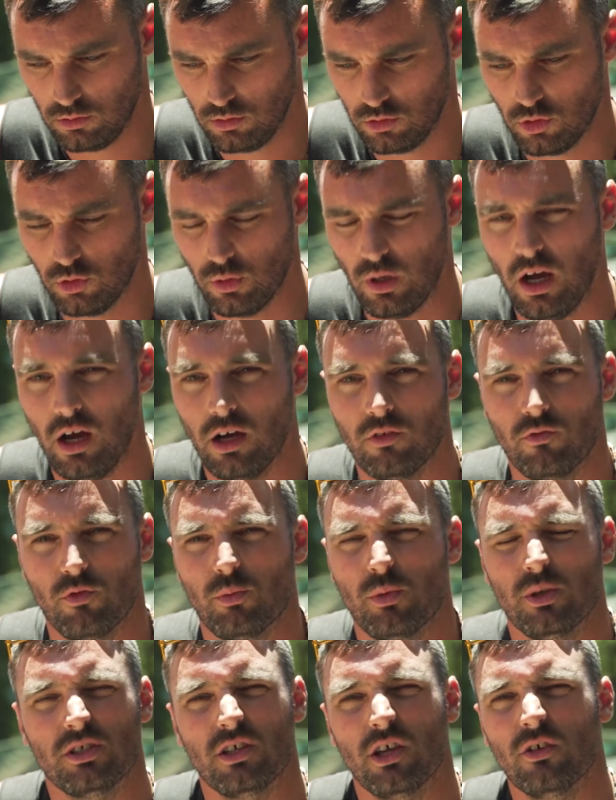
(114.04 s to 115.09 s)
too hard of a
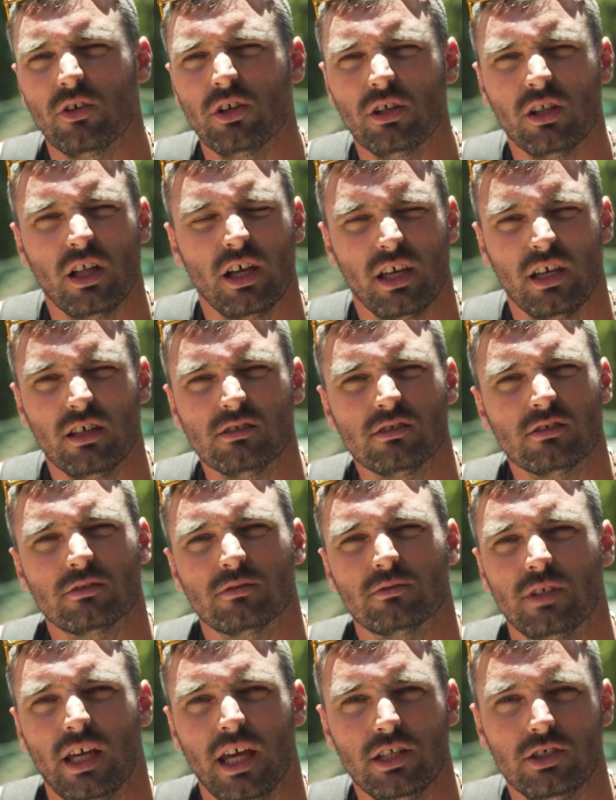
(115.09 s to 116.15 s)
material, I guess,
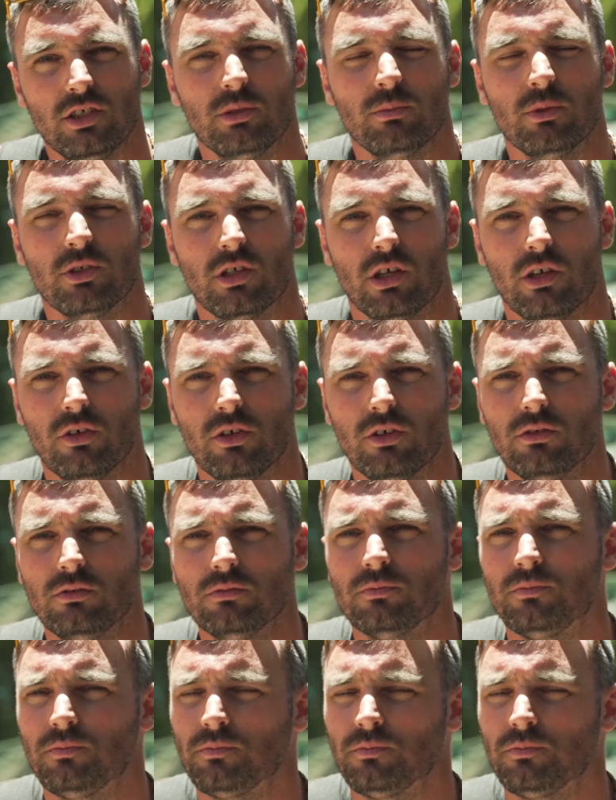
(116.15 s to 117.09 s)
edgy material.